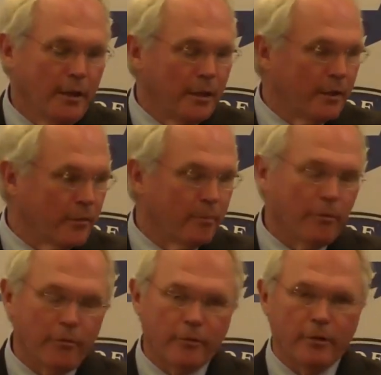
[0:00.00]
That's a
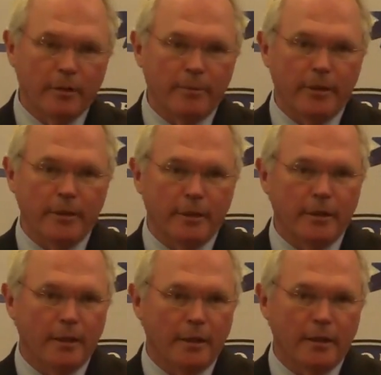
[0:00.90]
personal
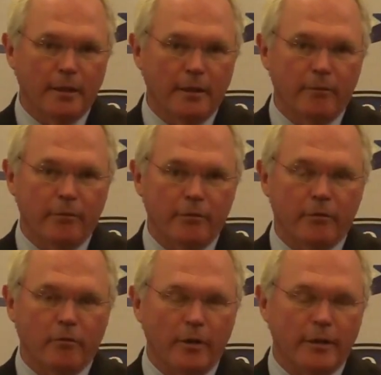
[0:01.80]
opinion. It was
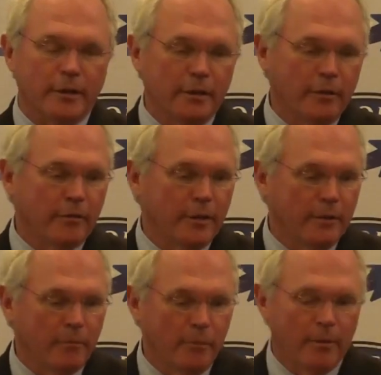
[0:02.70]
quite clear
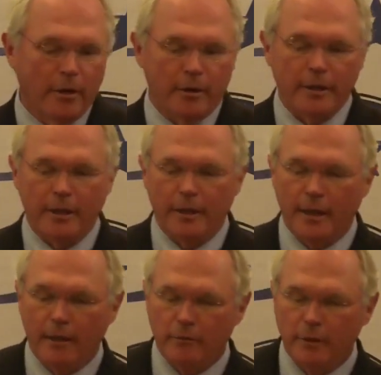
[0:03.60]
that Mubarak had
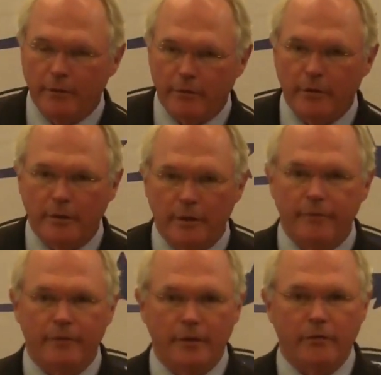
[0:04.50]

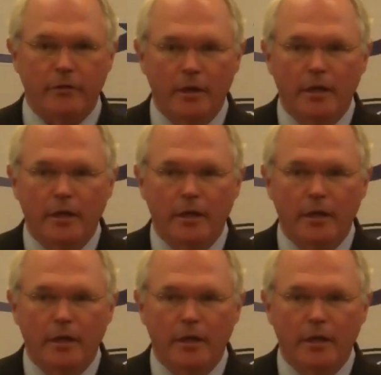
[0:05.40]
outlived his